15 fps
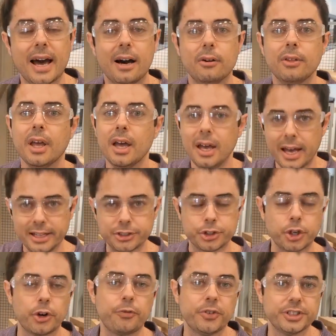and if you're
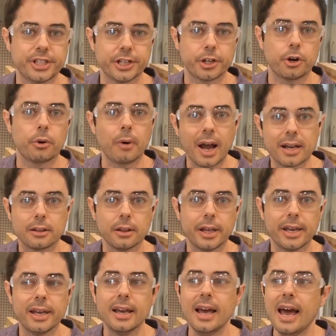not, then you can either
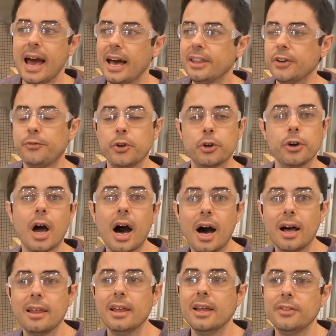step down to
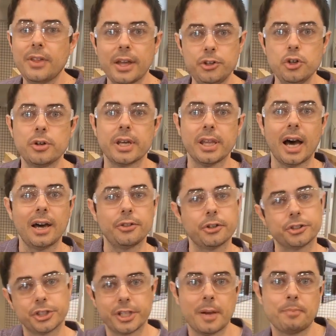another dimension,
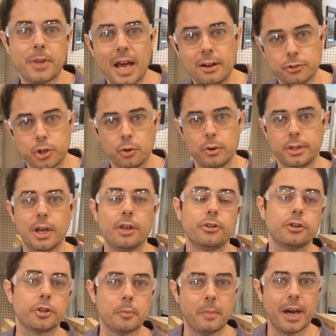or you just
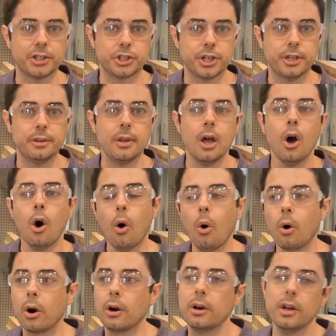throw the piece out
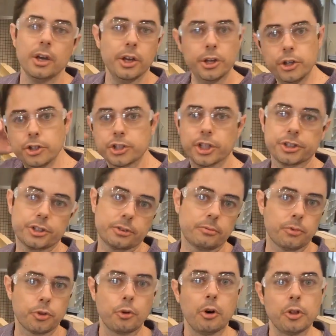and get a new piece and
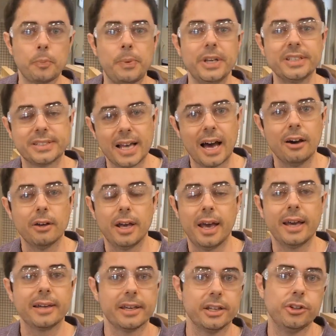go on.
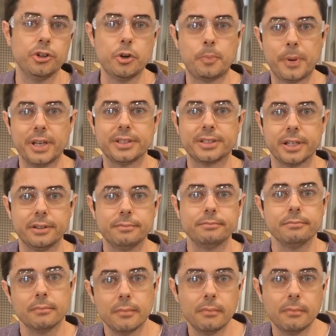So anyway,